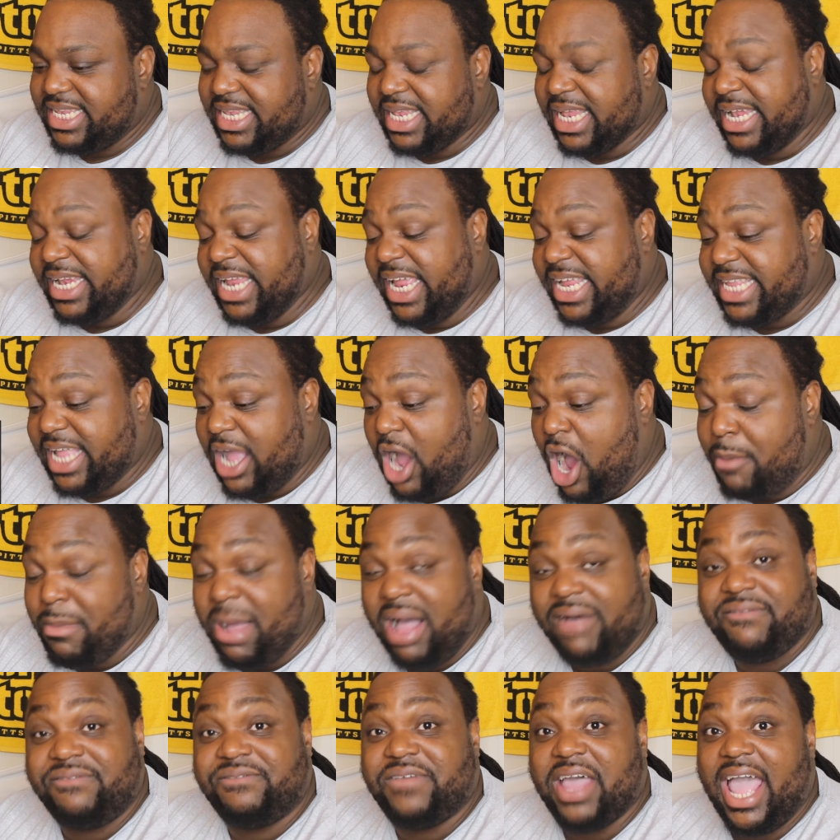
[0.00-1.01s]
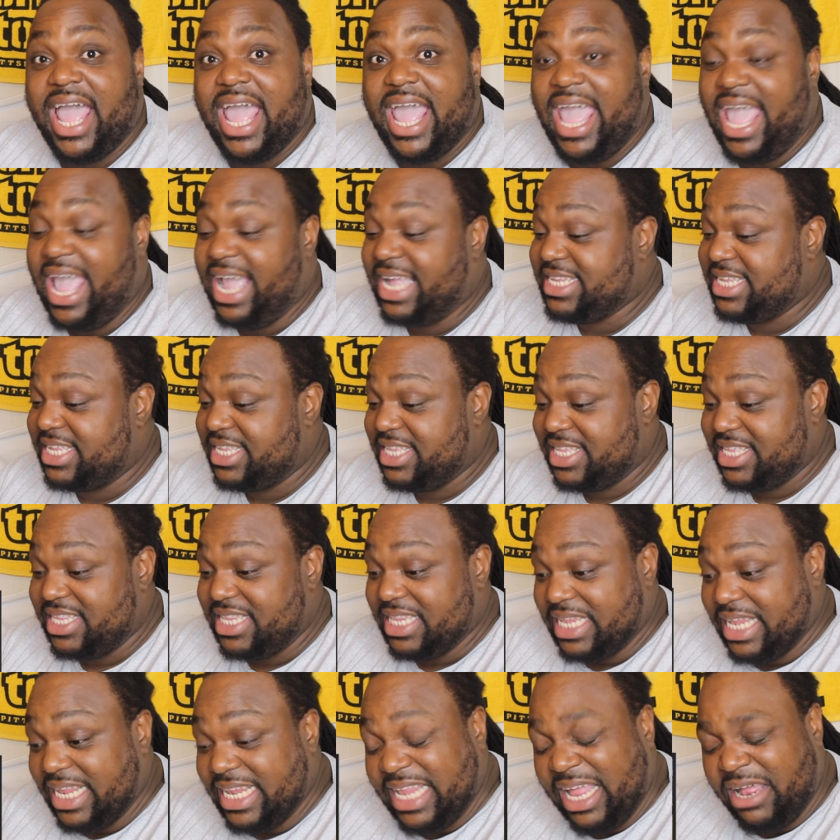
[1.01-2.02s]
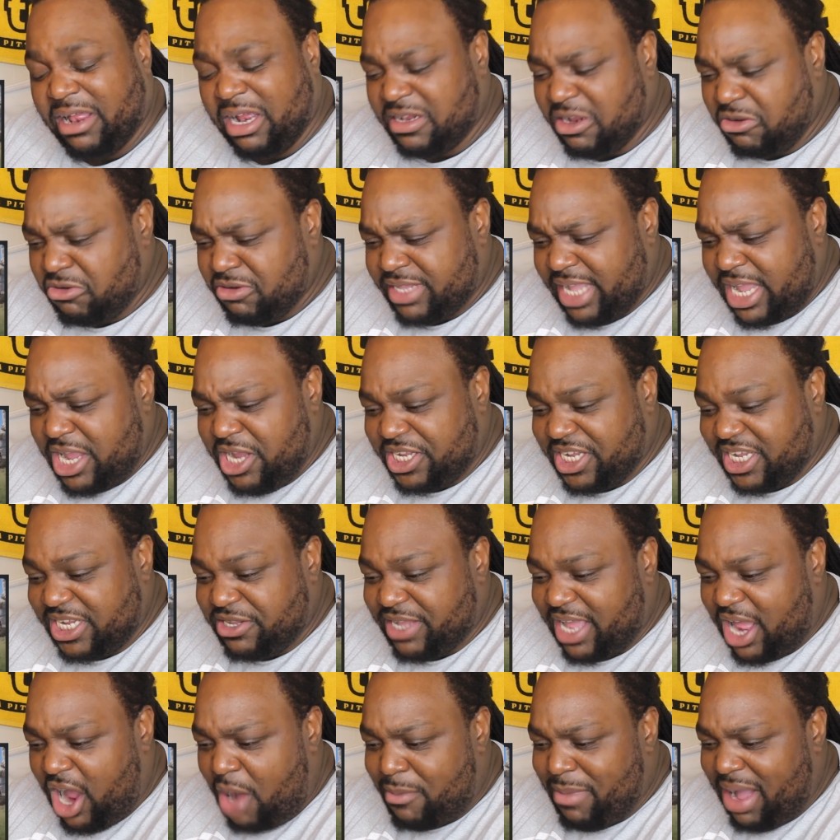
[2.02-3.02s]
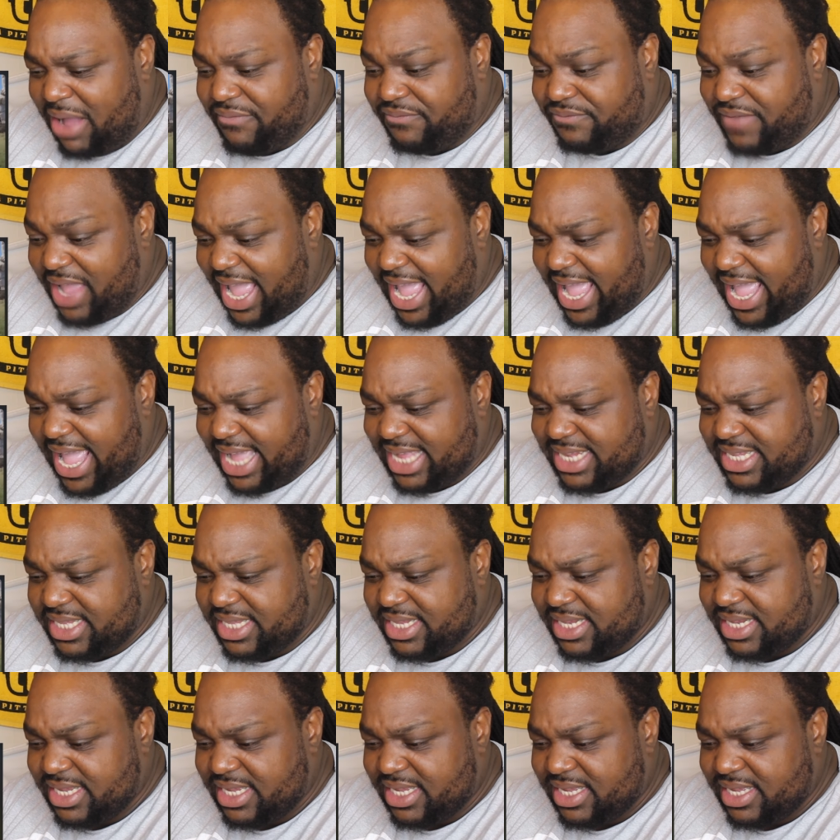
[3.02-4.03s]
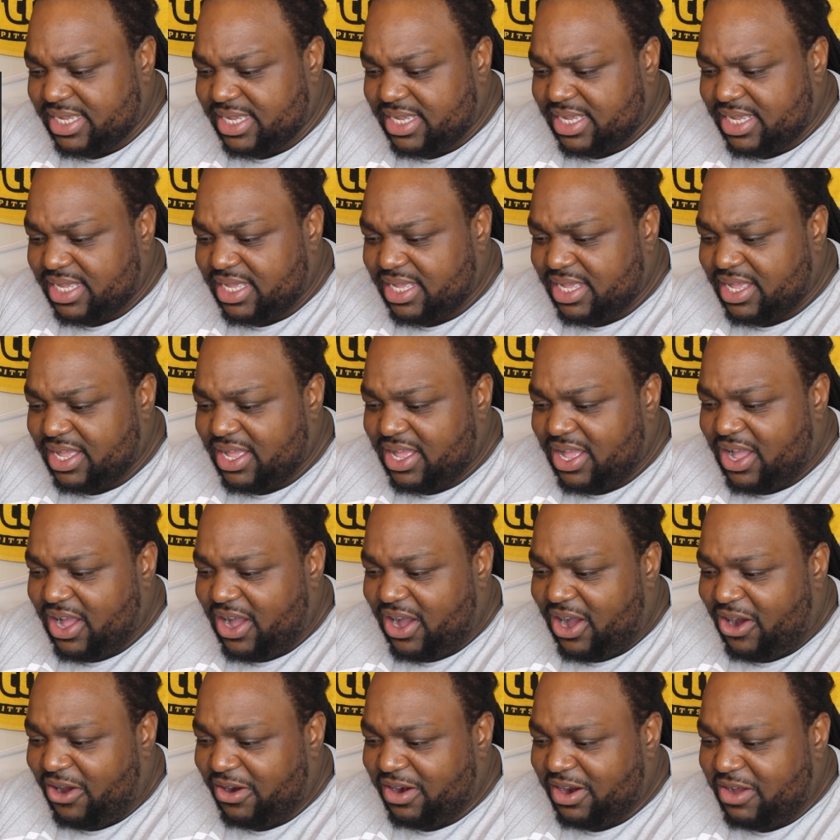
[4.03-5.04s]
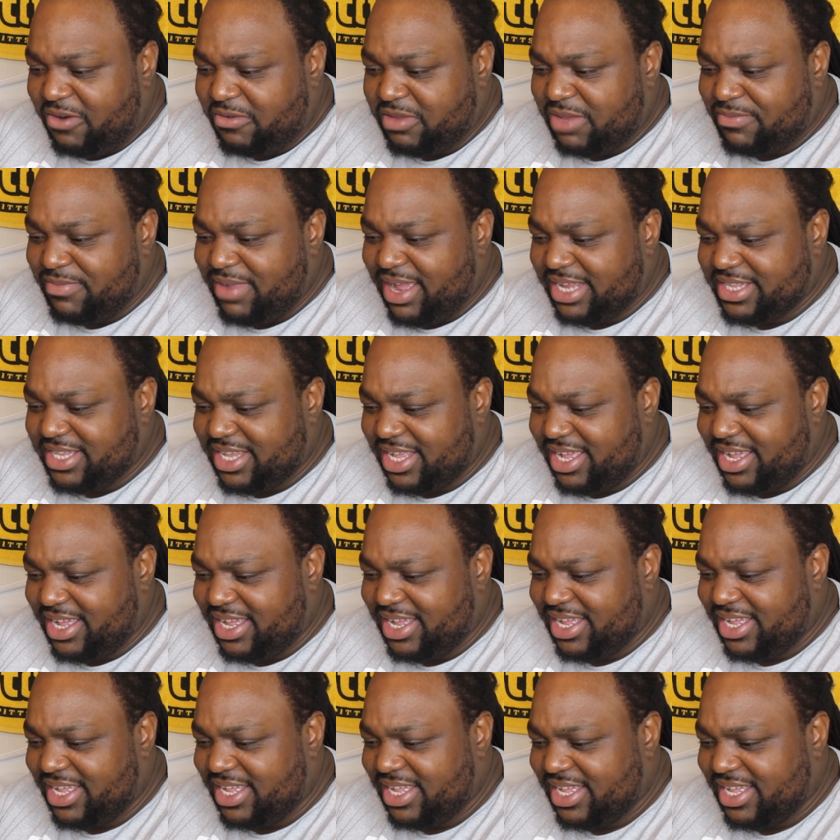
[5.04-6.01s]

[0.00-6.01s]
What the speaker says: These are all my facts? Did you say you said all my facts? Hold on, what the man said?